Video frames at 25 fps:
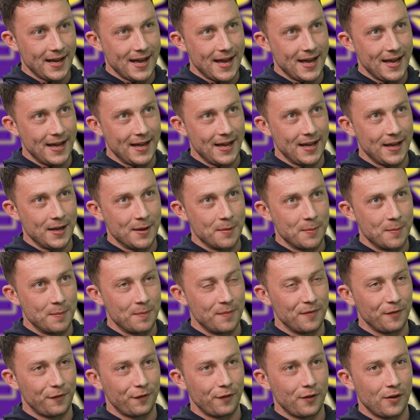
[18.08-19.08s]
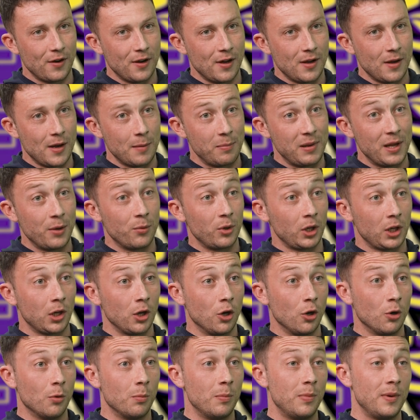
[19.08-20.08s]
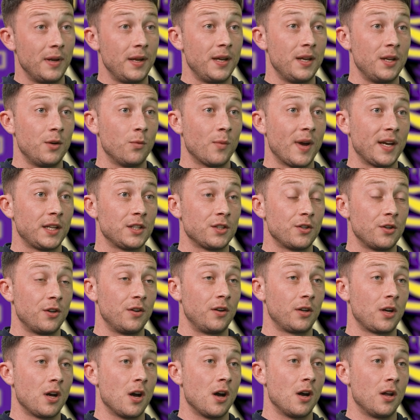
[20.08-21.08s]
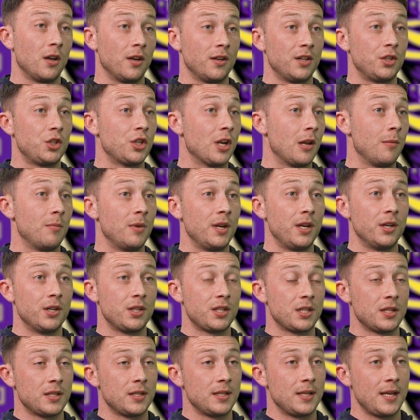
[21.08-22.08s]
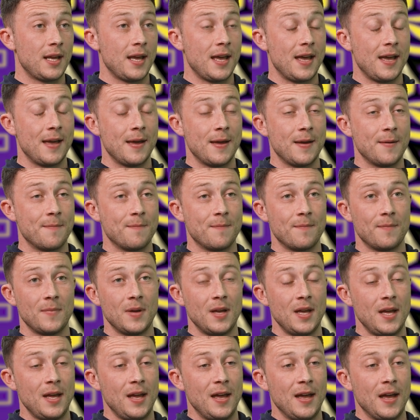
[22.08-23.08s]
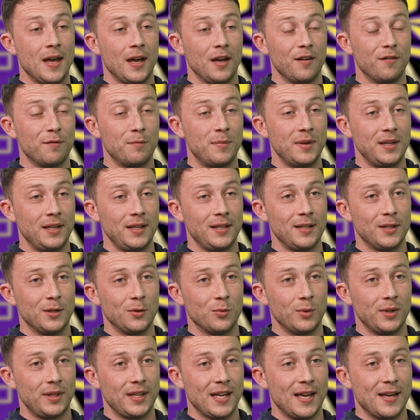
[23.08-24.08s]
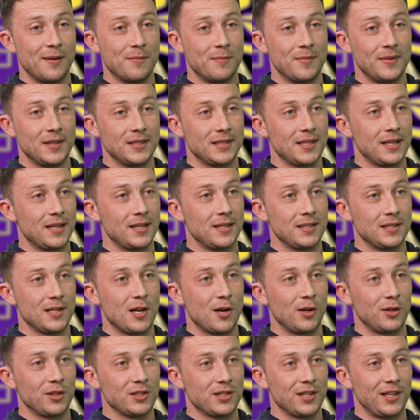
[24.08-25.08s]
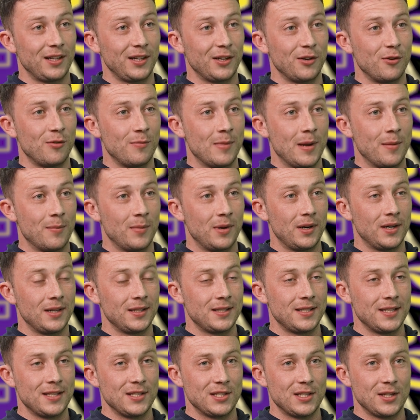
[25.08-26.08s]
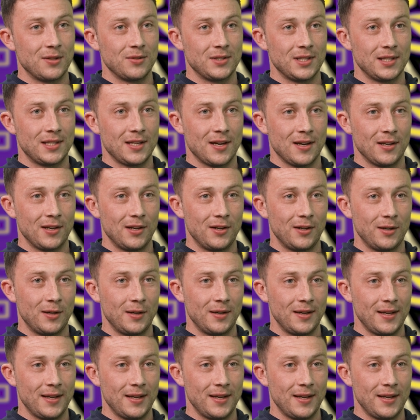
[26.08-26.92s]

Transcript: play with a club in Wexford called Shelmaliers. Have been with them as long as I can remember, since I was a toddler.